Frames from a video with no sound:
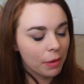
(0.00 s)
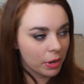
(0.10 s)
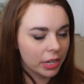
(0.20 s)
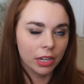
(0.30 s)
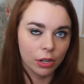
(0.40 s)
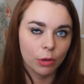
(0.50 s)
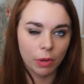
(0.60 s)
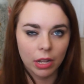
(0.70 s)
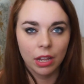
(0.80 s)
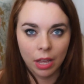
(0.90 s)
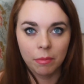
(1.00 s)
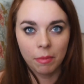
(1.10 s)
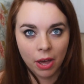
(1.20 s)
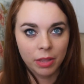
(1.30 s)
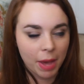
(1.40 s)
I want to hear while I'm
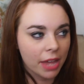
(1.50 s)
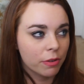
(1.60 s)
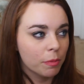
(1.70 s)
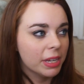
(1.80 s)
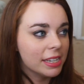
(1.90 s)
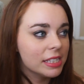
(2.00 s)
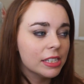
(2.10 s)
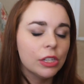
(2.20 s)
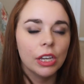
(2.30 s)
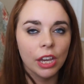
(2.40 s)
on the bathroom, because if